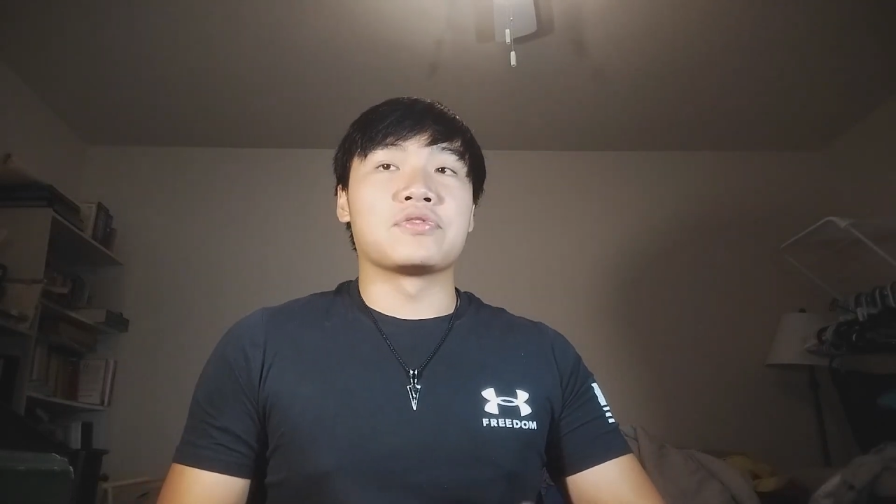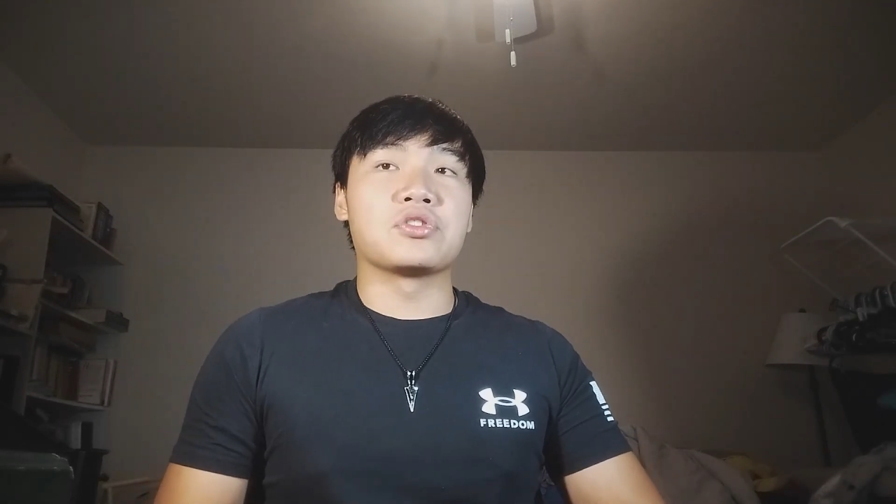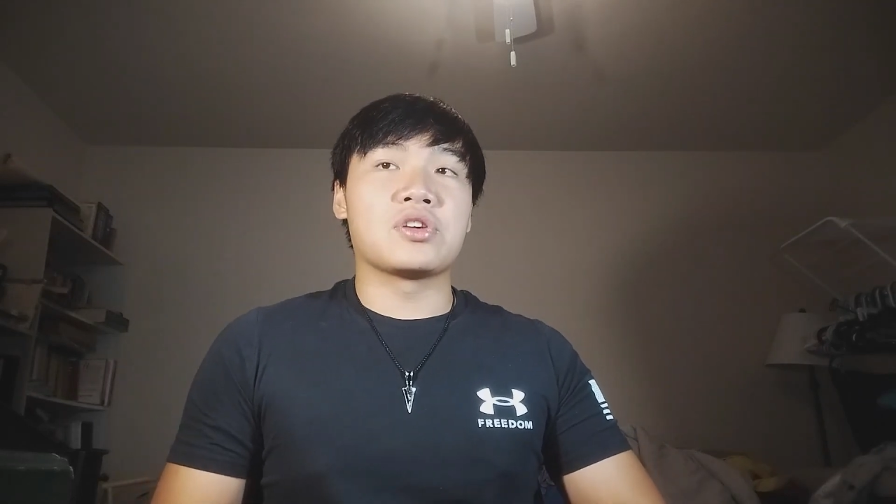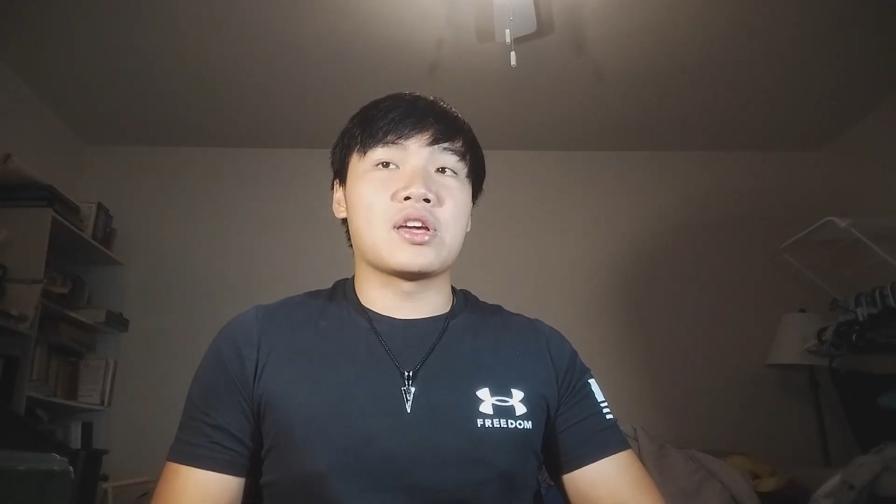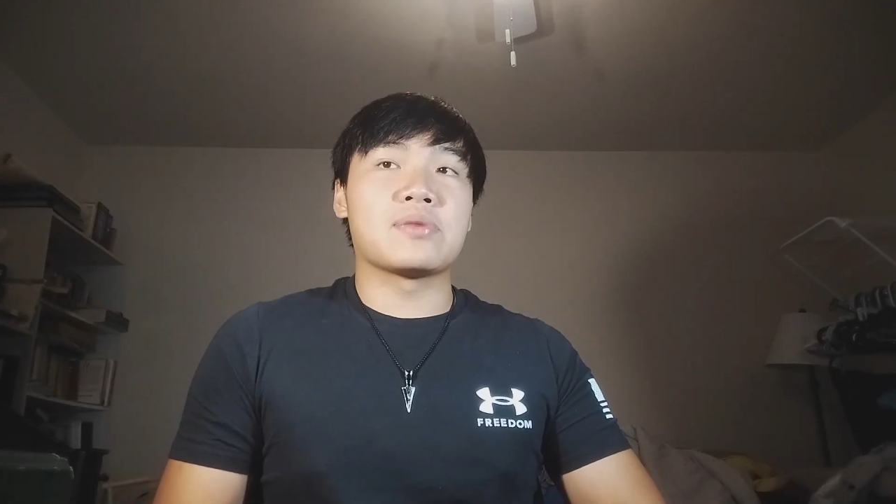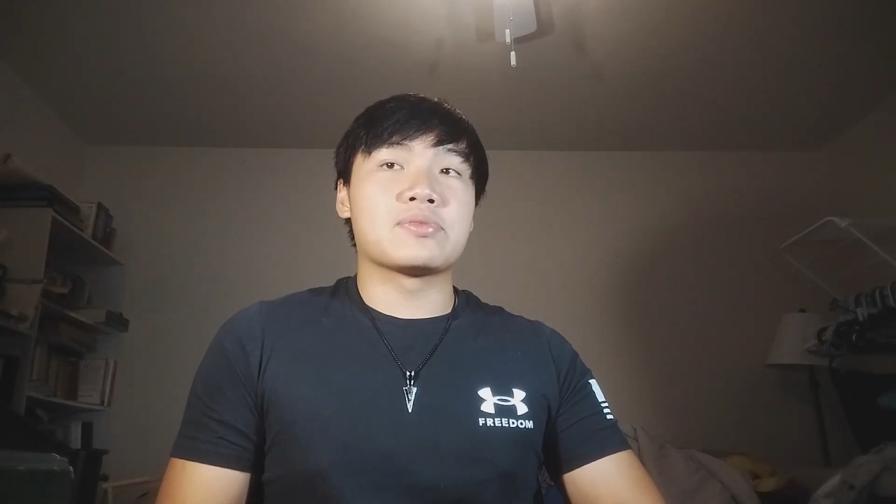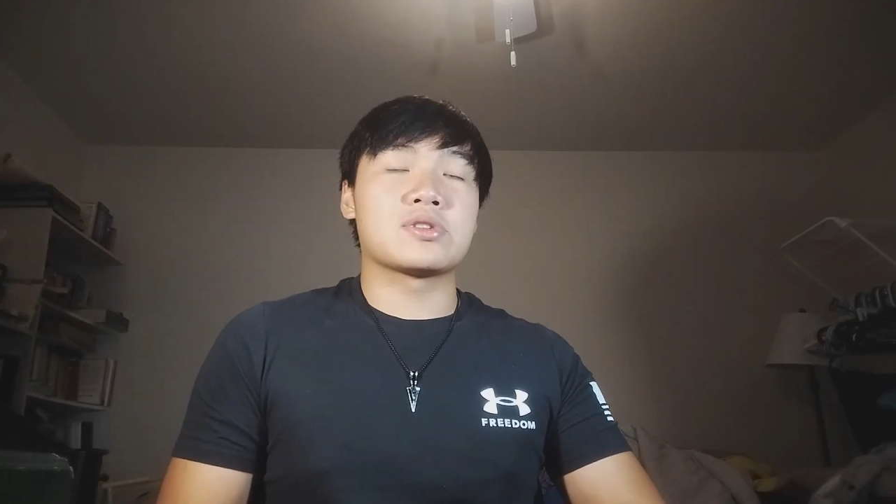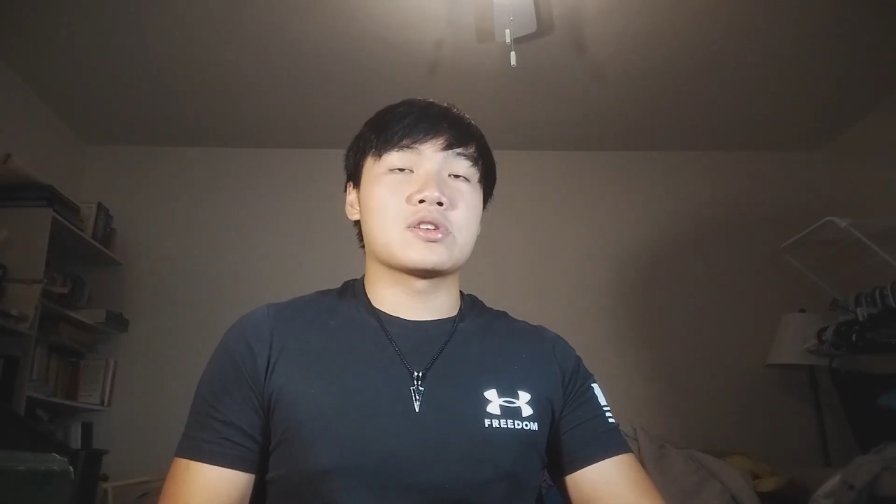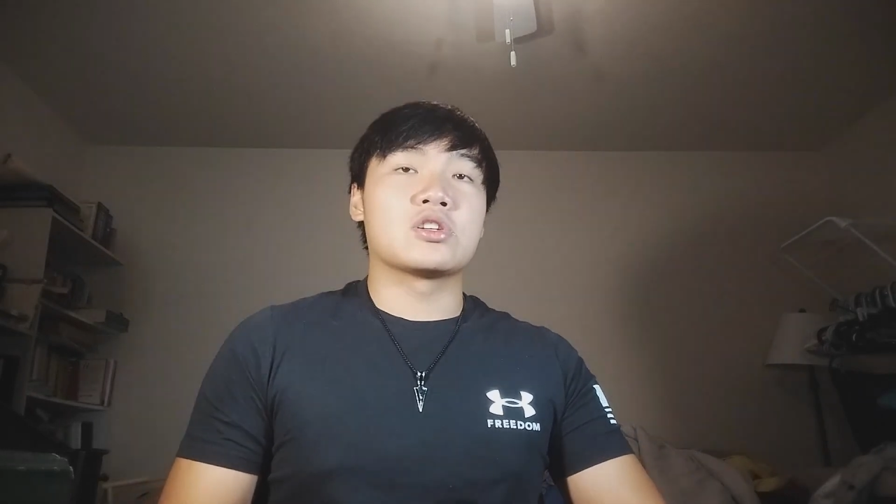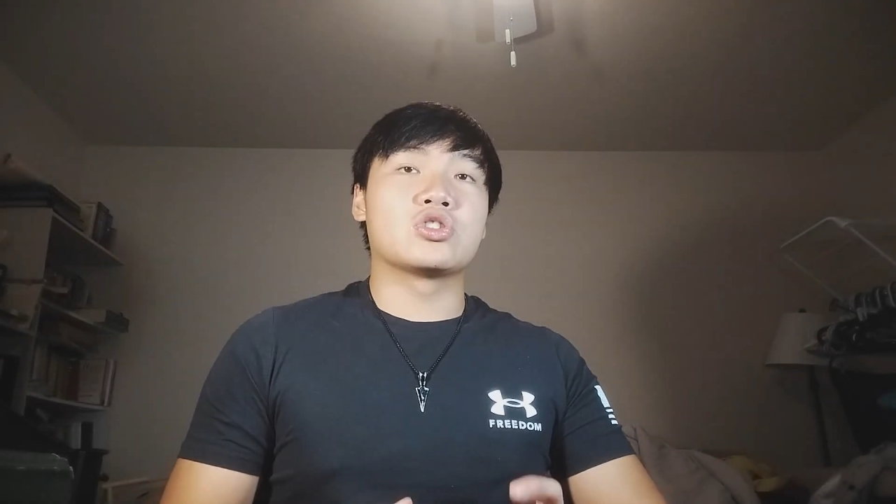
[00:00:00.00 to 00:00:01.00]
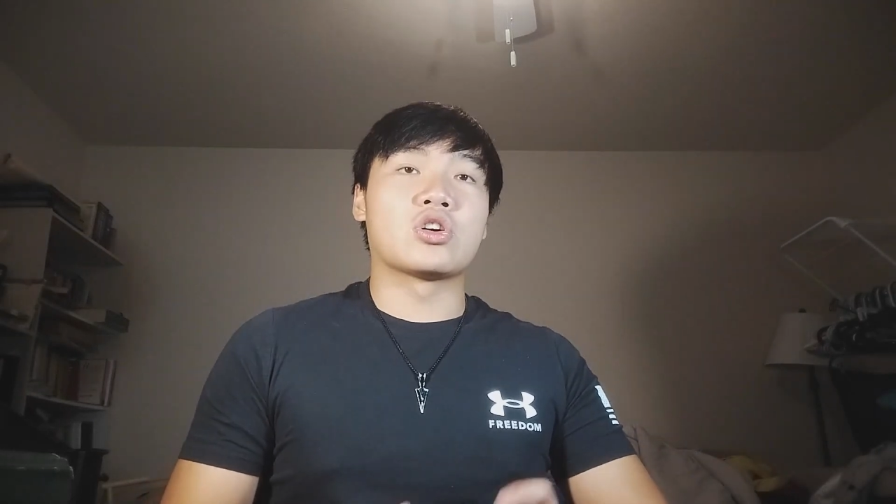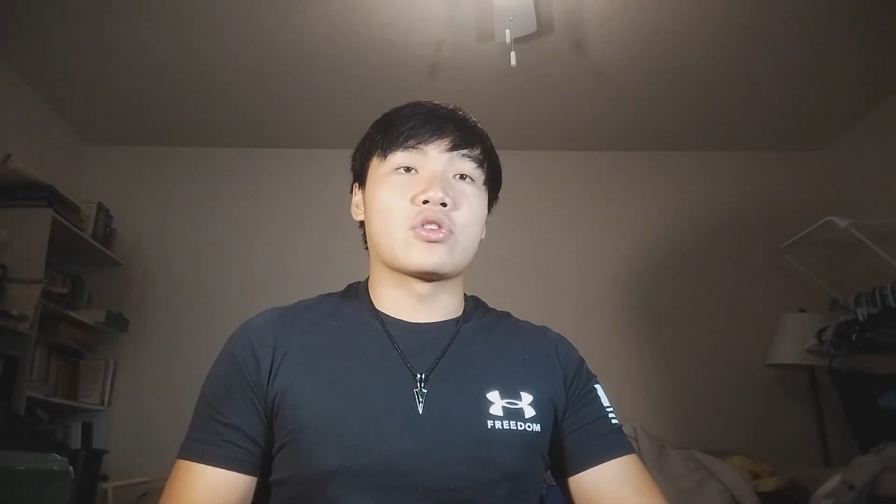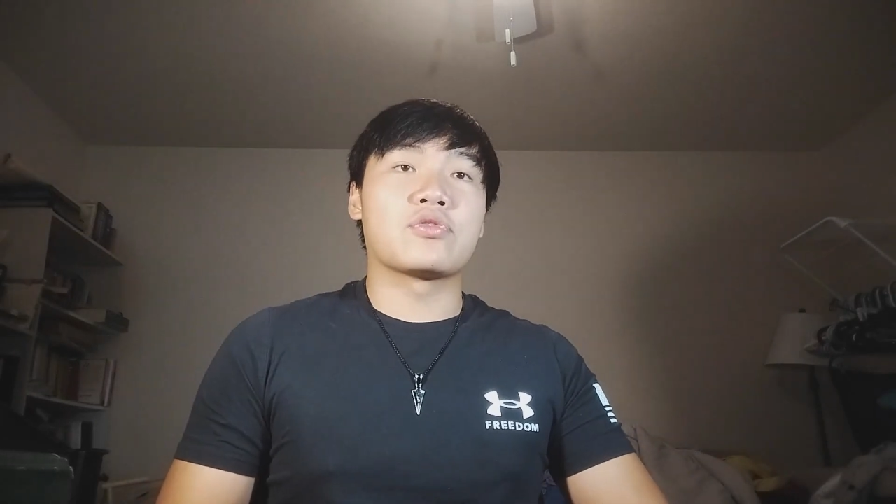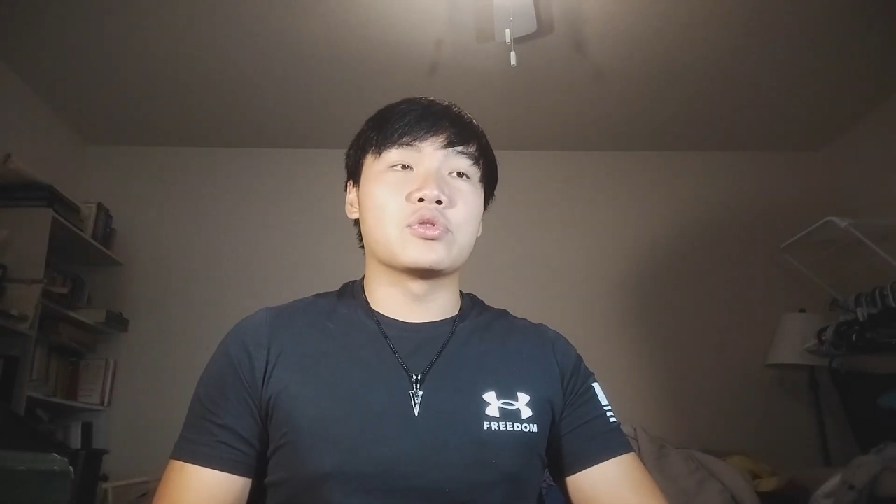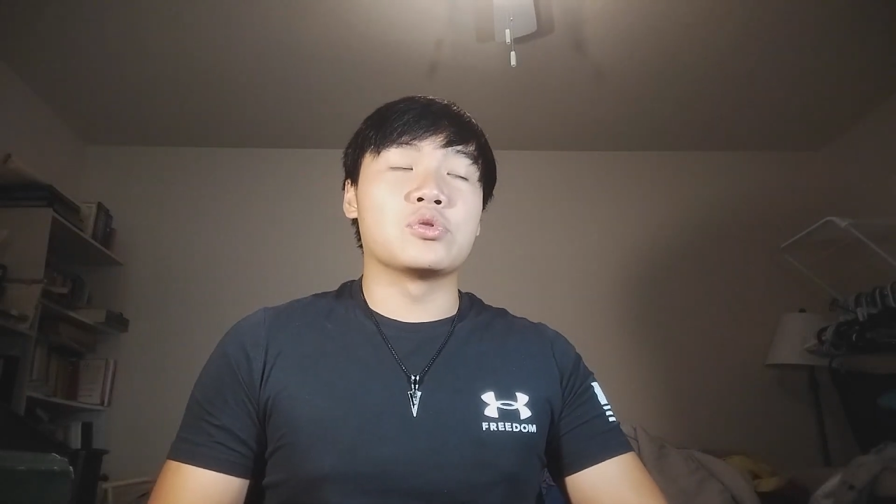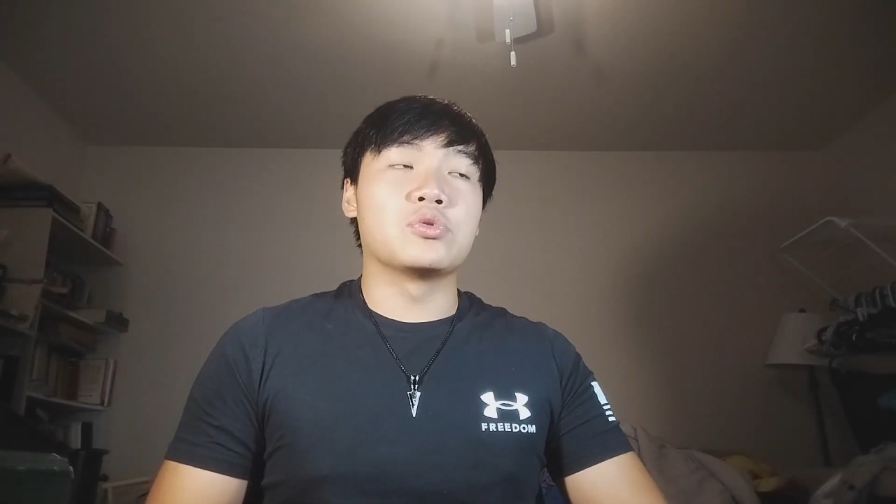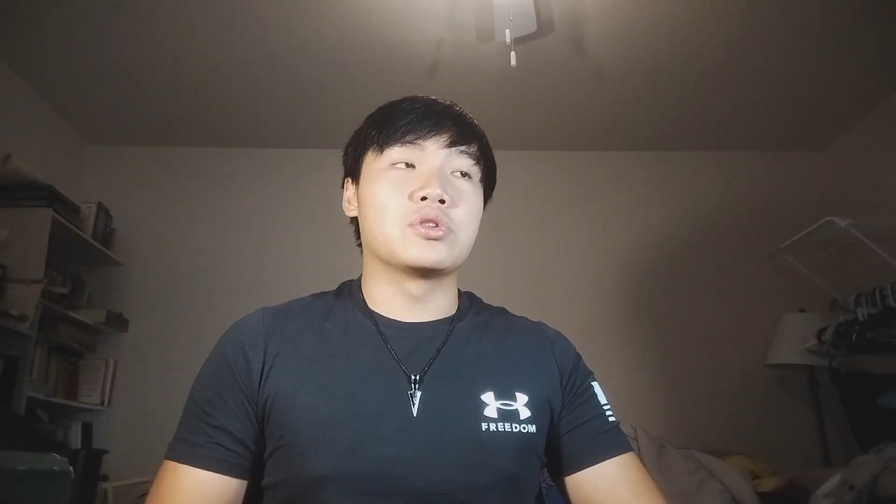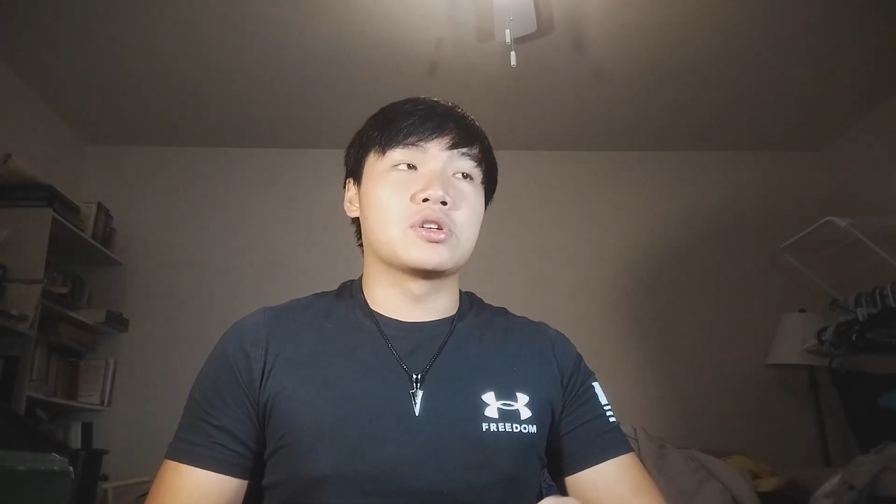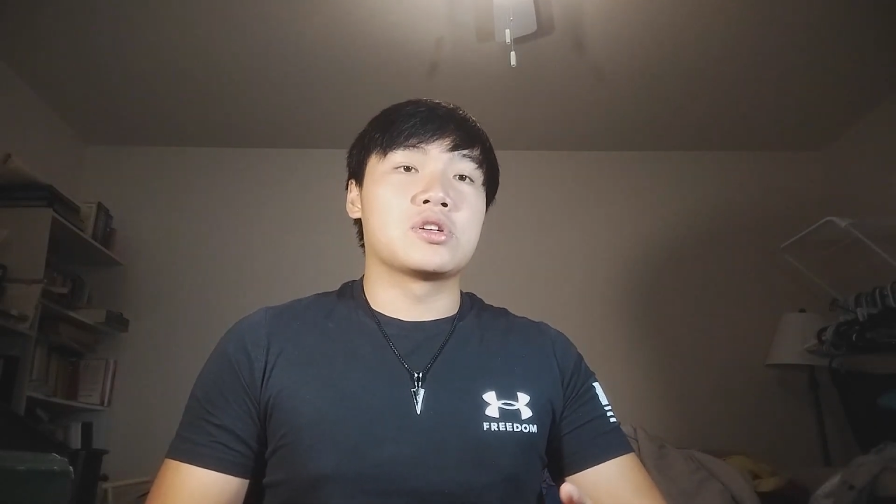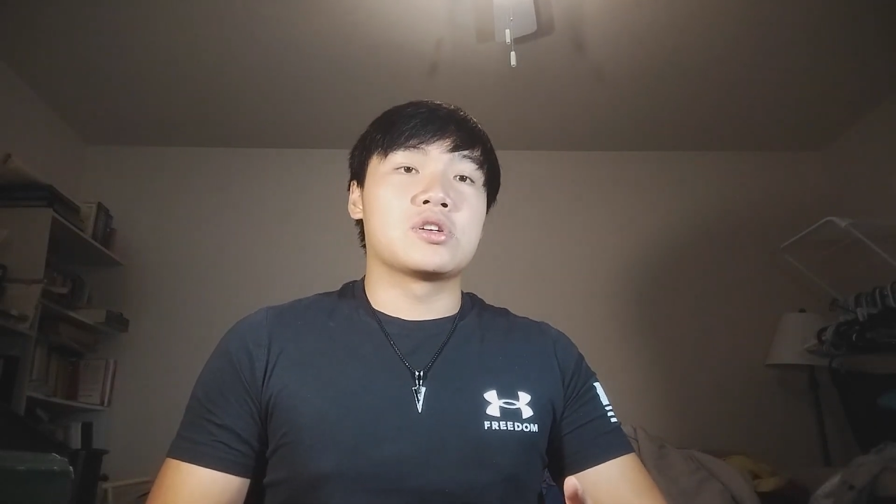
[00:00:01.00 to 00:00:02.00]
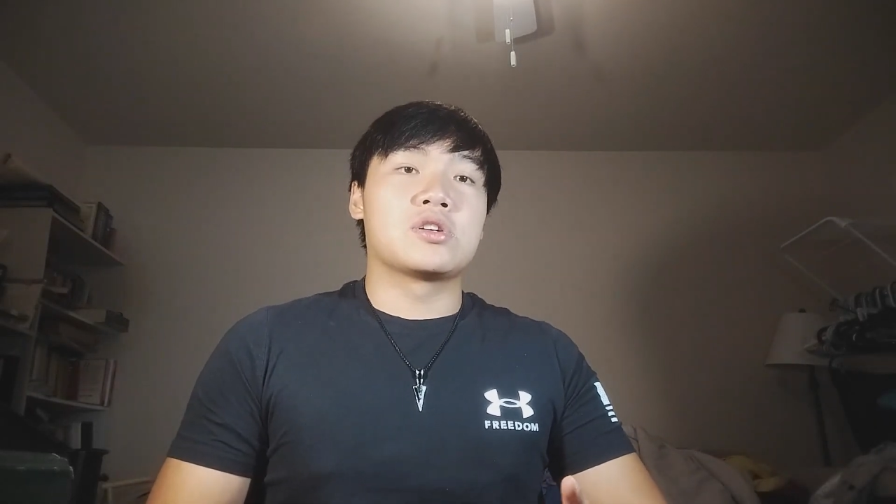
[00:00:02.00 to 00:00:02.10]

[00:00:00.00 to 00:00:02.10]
video games, junk food,